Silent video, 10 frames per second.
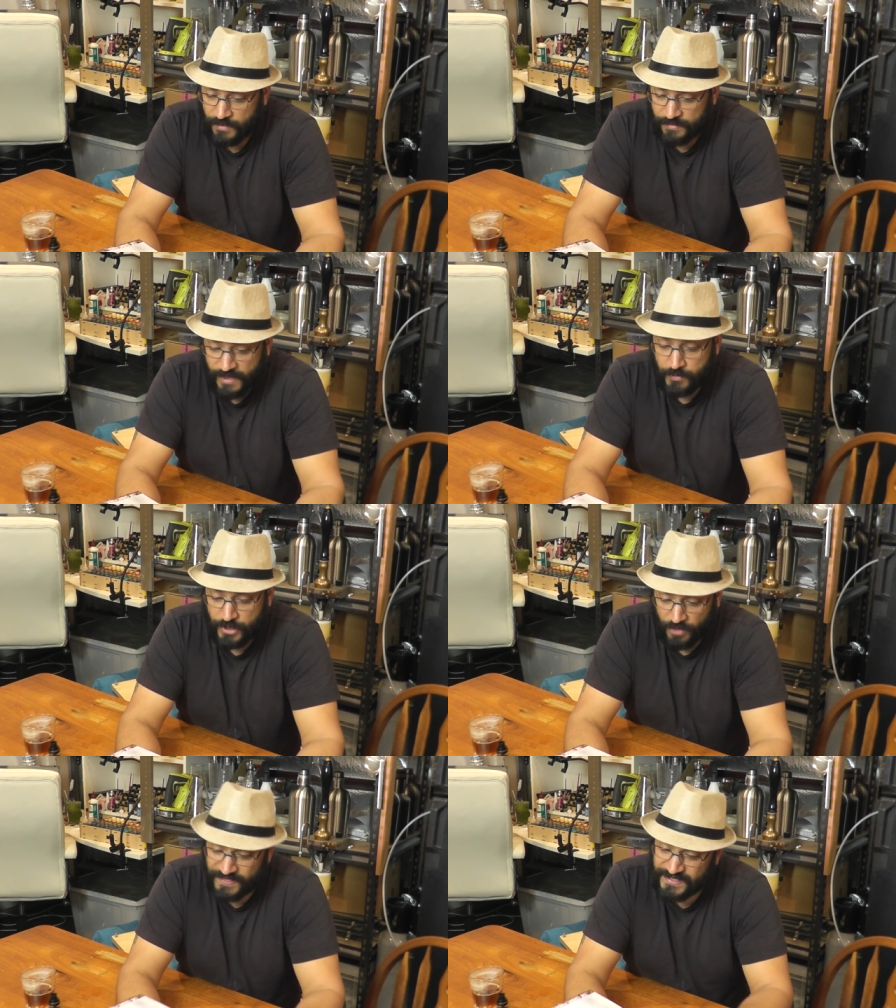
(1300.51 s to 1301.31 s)
there we
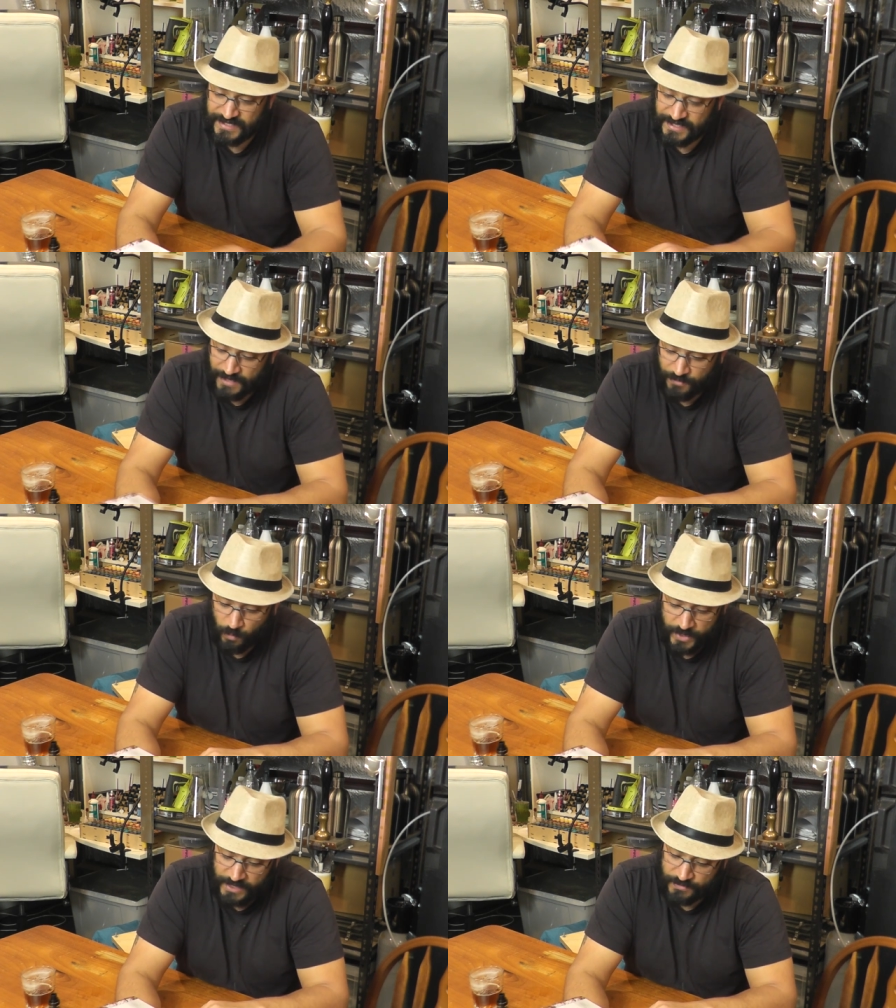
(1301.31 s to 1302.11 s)
go. Oh, this is another
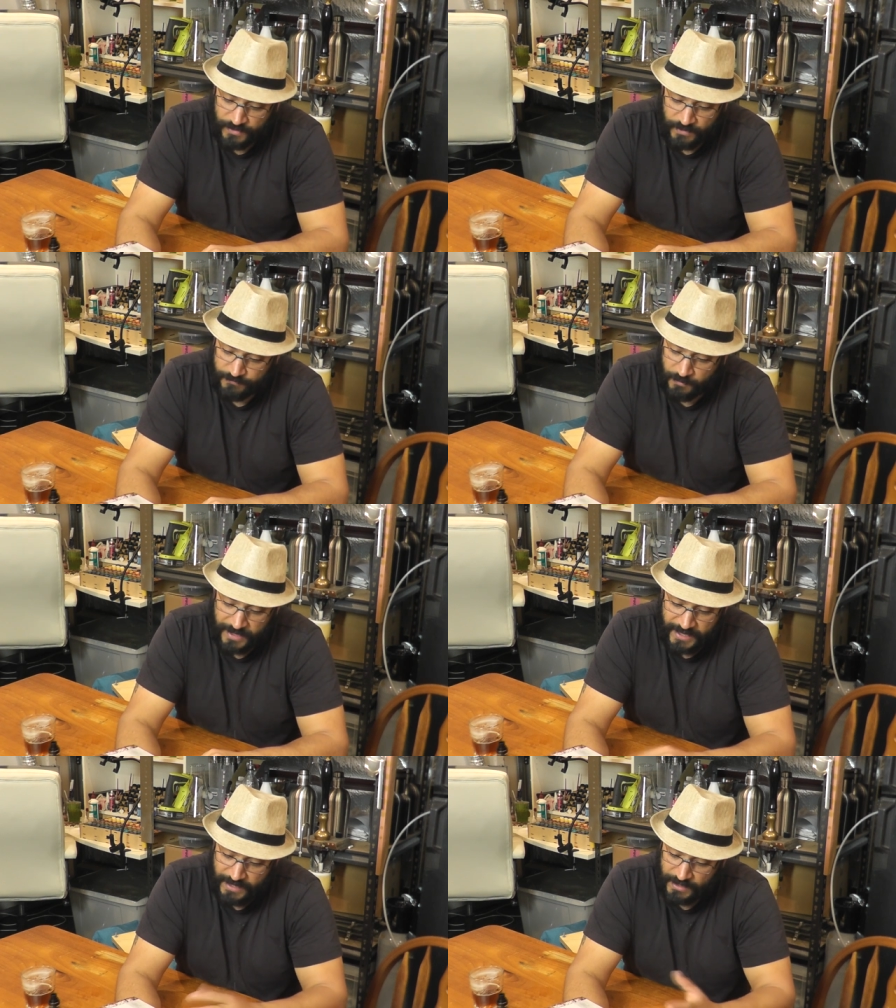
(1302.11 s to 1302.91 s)
weird thing for
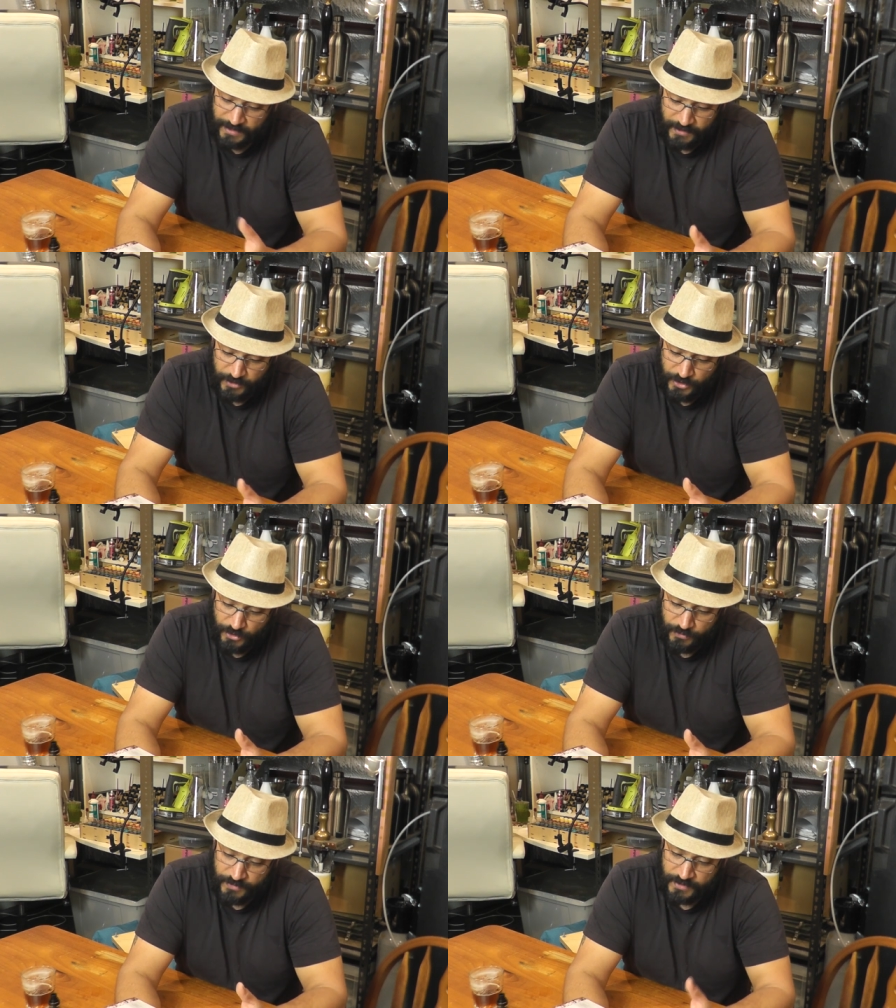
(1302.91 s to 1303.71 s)
me. You
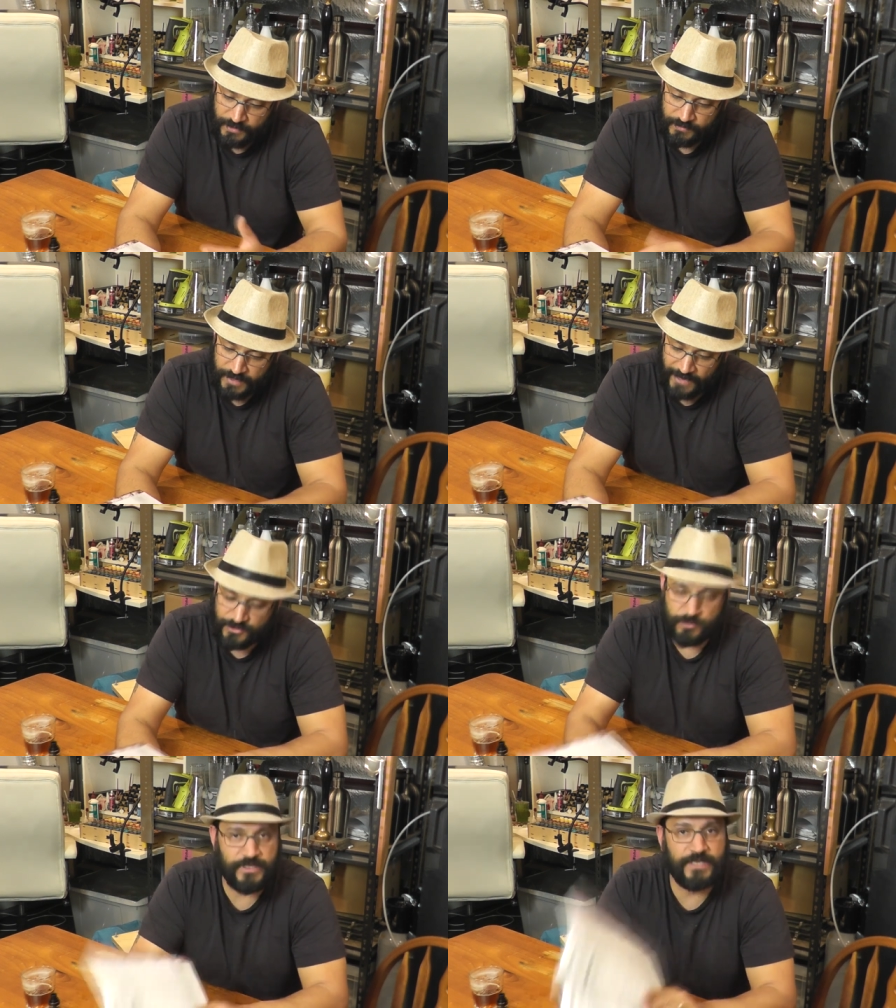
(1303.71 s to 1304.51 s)
know, the
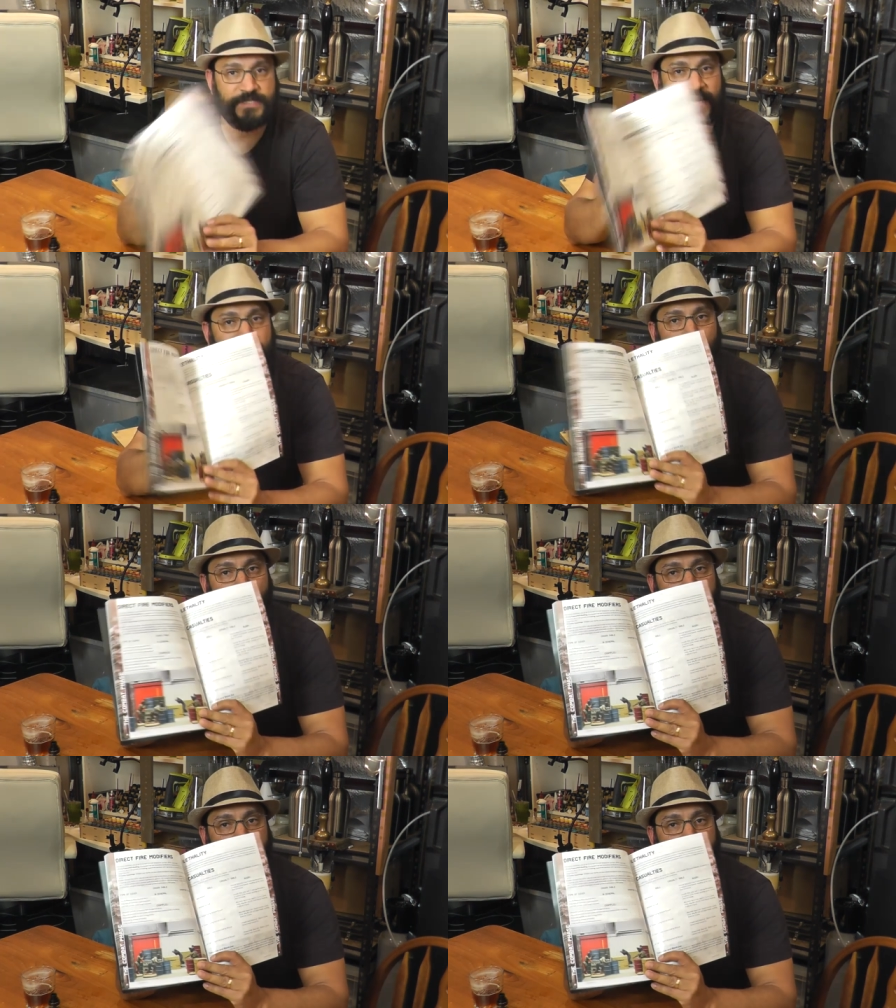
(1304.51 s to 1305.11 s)
casualties table